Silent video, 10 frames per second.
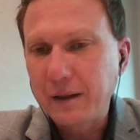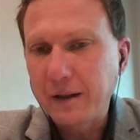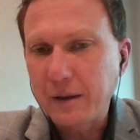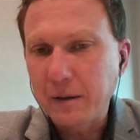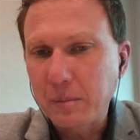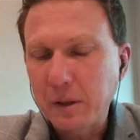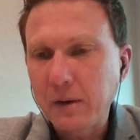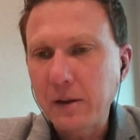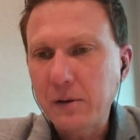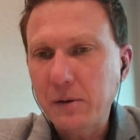but
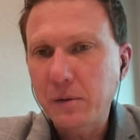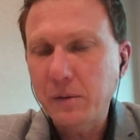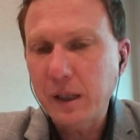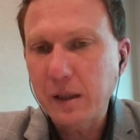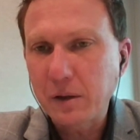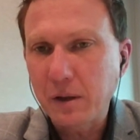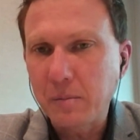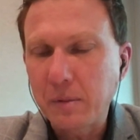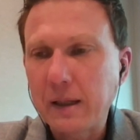things sort of catch up.